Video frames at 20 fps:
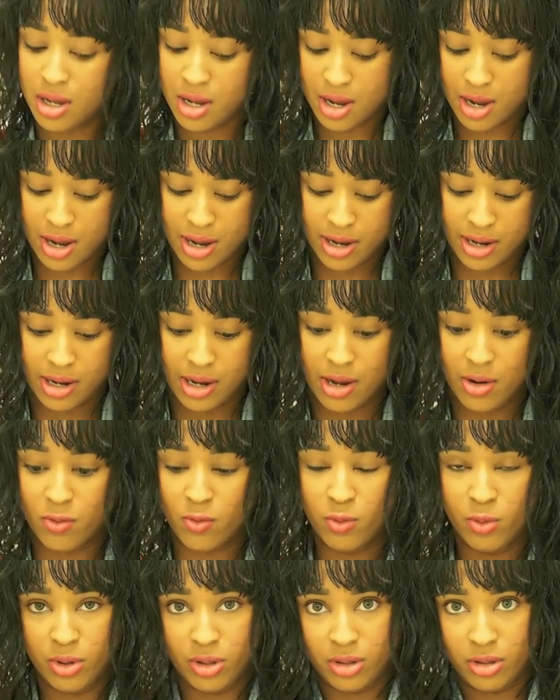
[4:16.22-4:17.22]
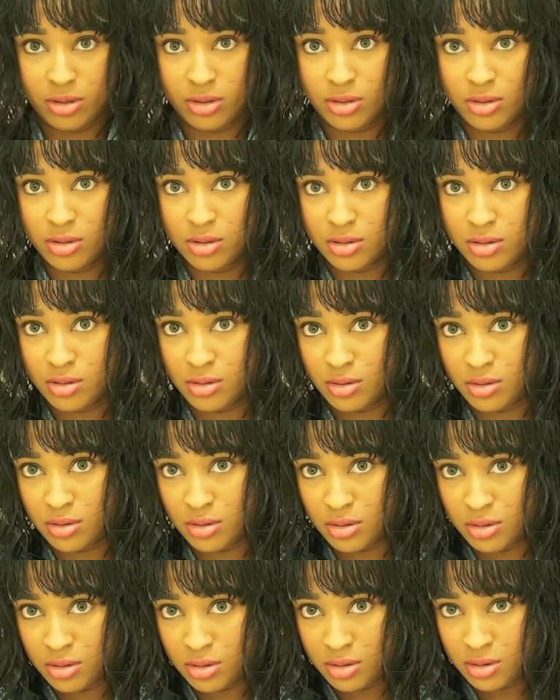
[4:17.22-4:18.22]
I will
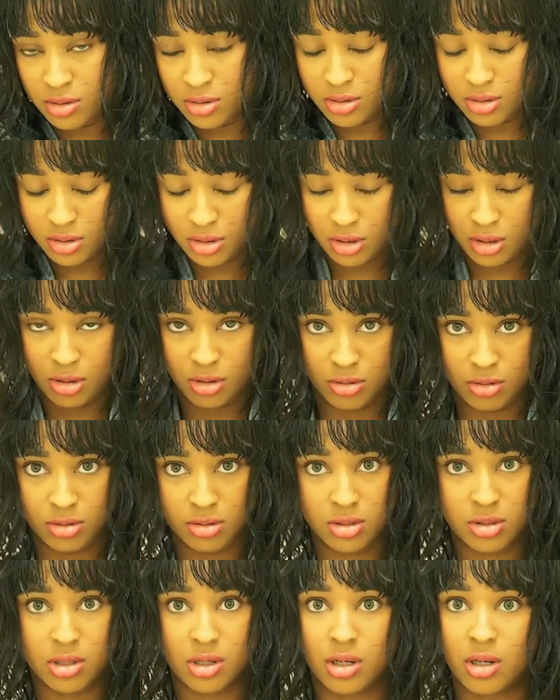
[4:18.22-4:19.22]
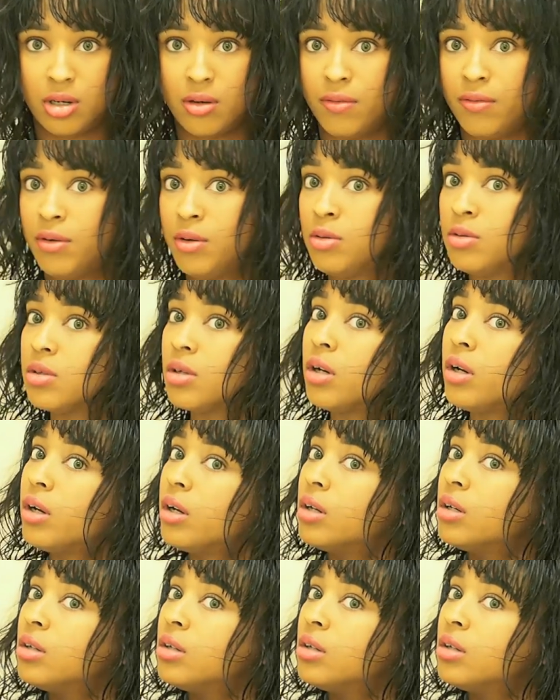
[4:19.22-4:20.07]
use a diffuser.